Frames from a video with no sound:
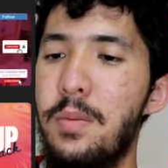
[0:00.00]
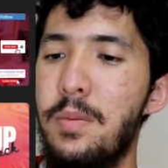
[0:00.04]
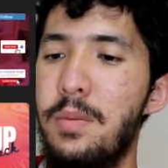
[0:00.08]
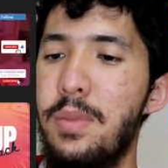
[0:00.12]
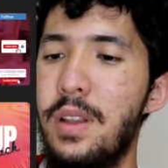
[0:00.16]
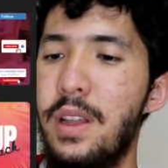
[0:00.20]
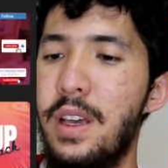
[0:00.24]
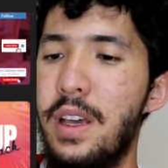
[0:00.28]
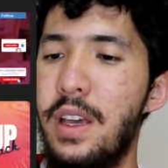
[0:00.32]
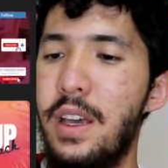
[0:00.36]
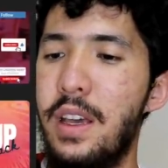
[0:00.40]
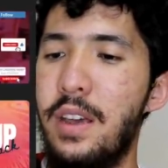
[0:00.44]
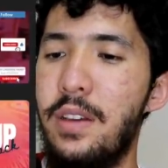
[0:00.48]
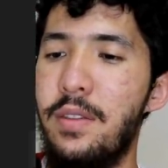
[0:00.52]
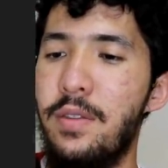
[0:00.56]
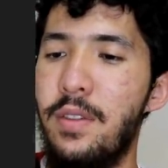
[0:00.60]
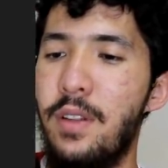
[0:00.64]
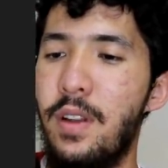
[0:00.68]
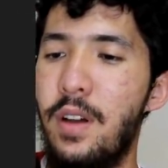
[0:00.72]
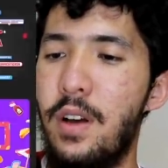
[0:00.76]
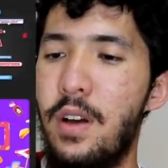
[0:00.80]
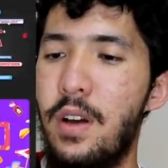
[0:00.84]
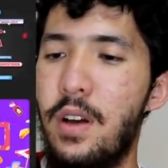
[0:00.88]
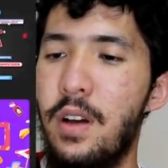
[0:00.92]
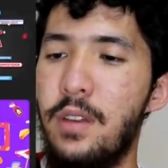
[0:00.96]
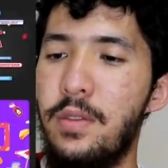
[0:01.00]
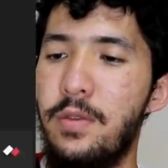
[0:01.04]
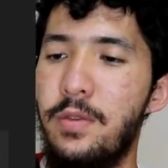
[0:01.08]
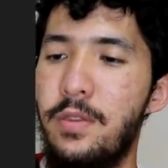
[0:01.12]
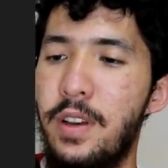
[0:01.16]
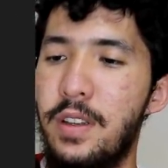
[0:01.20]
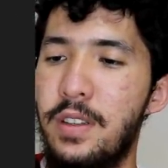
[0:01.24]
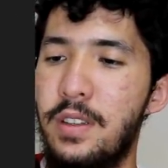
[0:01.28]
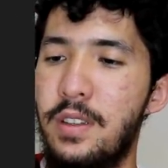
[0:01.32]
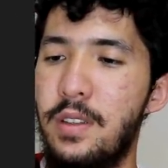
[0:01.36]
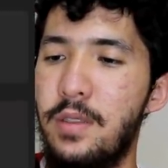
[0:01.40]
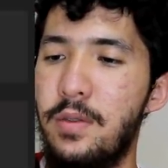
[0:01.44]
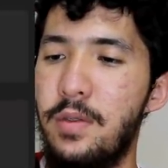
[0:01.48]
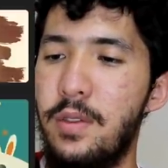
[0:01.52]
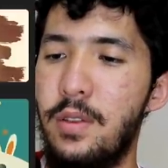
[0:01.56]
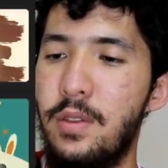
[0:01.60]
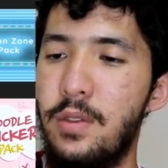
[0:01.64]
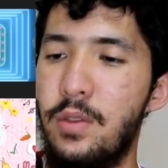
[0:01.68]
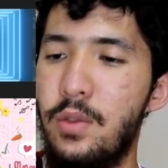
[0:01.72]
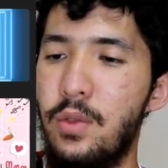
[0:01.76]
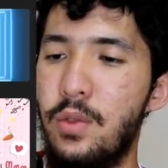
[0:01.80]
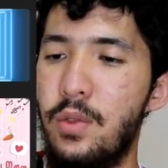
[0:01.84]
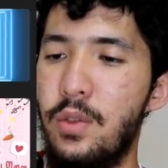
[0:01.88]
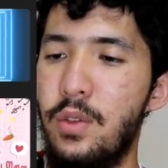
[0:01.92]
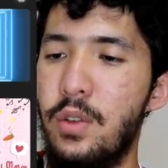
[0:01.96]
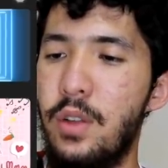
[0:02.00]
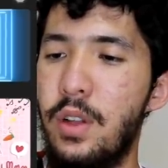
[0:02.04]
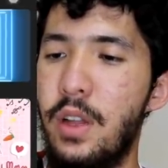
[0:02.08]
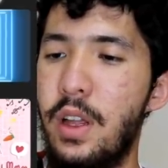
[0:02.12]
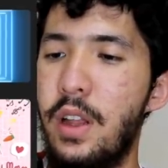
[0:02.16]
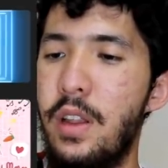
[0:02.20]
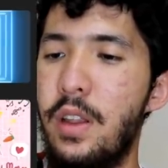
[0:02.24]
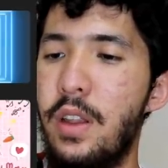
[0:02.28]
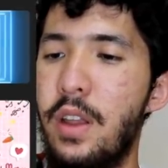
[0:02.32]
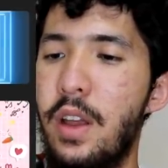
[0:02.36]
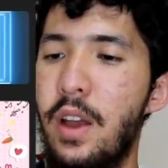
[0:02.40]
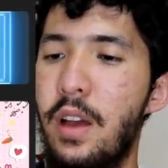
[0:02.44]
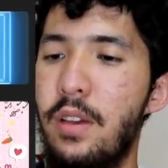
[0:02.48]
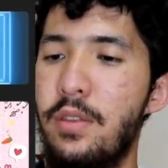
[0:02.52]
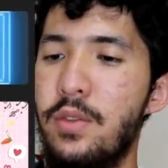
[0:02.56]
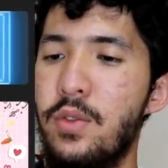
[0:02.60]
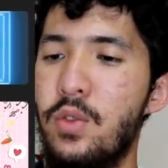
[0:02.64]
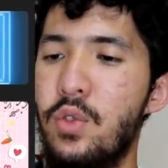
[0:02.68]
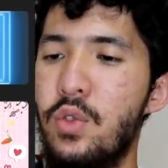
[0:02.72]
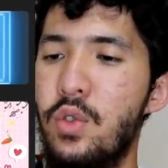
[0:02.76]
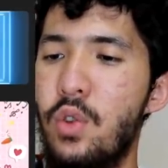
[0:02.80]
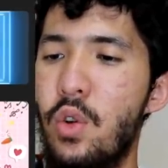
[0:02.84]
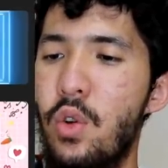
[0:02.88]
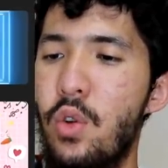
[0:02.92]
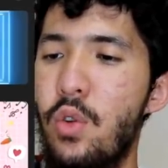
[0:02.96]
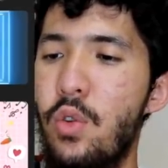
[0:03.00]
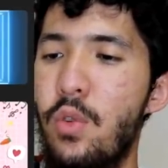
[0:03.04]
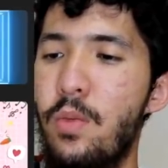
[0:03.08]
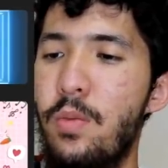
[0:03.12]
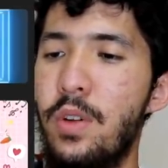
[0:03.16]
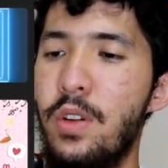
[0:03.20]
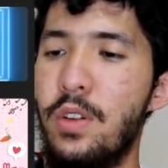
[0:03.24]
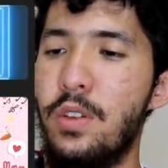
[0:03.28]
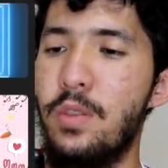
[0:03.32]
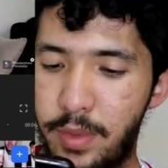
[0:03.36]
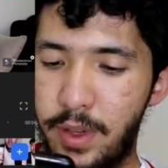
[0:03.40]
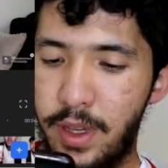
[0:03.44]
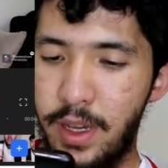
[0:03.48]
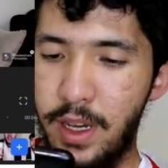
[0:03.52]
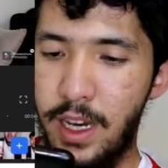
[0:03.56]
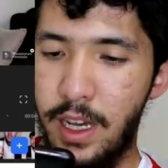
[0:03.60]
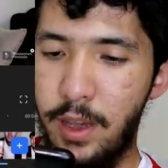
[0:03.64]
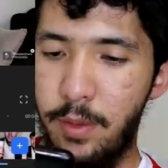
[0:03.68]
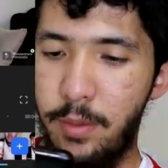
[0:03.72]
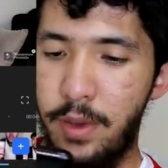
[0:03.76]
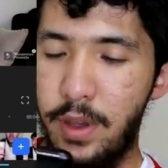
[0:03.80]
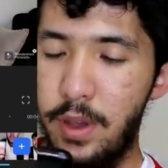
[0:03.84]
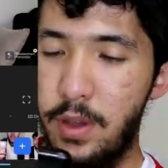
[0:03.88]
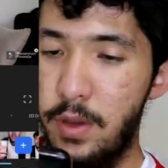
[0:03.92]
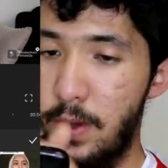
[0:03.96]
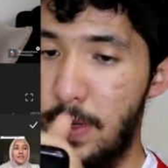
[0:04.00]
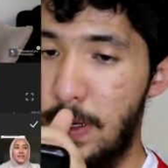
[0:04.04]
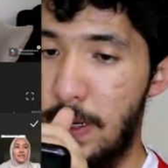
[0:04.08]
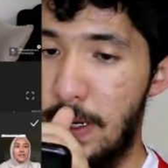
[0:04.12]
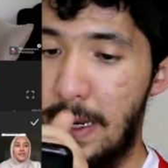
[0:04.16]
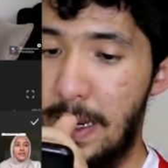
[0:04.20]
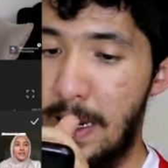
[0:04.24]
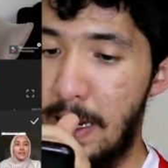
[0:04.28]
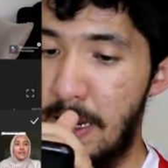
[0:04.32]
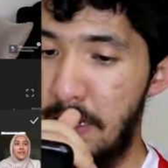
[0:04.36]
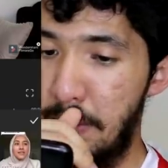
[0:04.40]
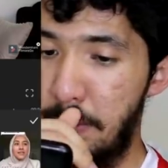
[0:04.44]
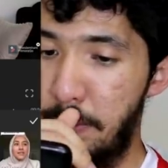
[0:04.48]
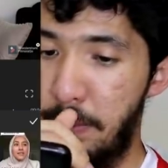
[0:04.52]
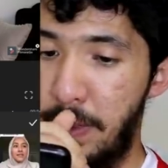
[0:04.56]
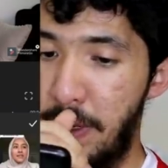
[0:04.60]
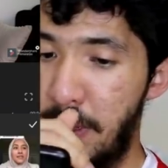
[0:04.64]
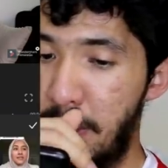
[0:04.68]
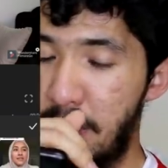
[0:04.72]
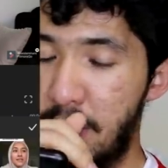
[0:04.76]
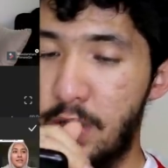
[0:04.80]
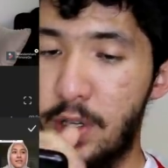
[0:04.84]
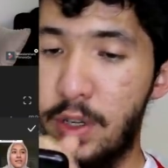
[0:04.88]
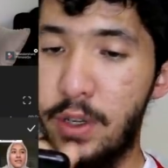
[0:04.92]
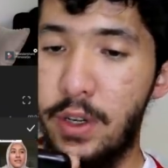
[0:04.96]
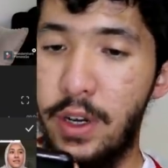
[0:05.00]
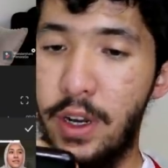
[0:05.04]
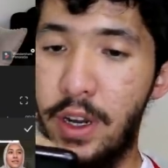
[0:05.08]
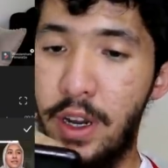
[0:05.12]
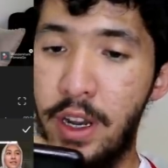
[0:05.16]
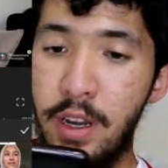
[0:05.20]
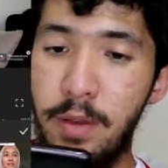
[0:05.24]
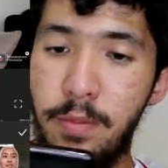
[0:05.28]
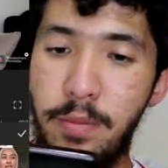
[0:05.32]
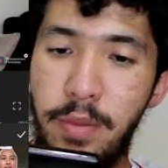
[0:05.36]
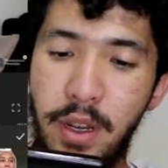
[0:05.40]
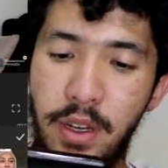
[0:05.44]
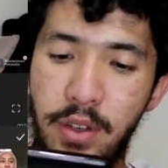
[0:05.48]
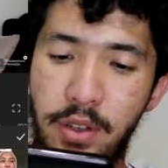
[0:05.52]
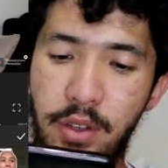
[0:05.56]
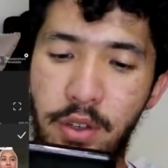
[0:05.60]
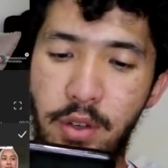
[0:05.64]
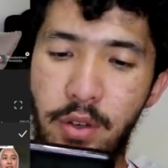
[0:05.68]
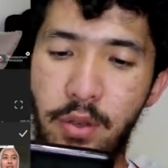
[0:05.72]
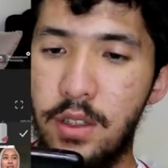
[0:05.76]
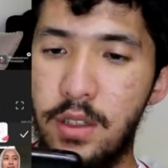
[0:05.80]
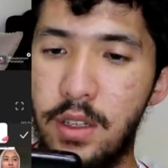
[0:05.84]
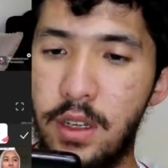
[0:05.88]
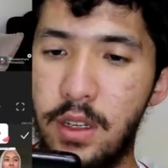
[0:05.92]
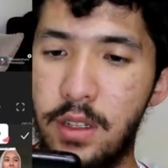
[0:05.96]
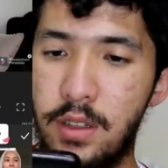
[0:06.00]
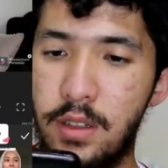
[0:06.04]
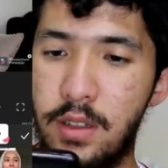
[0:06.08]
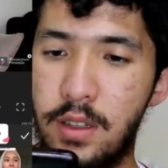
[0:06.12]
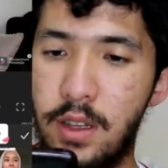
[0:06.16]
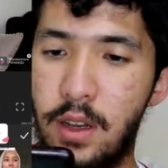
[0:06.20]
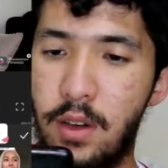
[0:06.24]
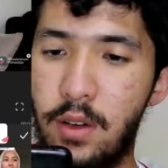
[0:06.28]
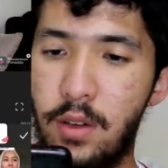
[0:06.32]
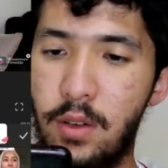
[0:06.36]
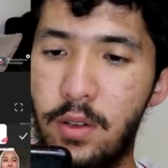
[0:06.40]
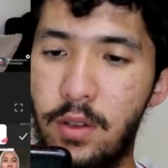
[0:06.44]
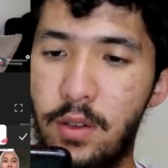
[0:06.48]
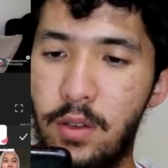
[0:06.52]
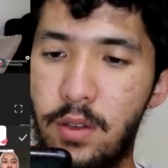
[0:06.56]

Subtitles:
Play, vlog, festival doodle, and they have so much PIP. You can add picture in picture. Check this out.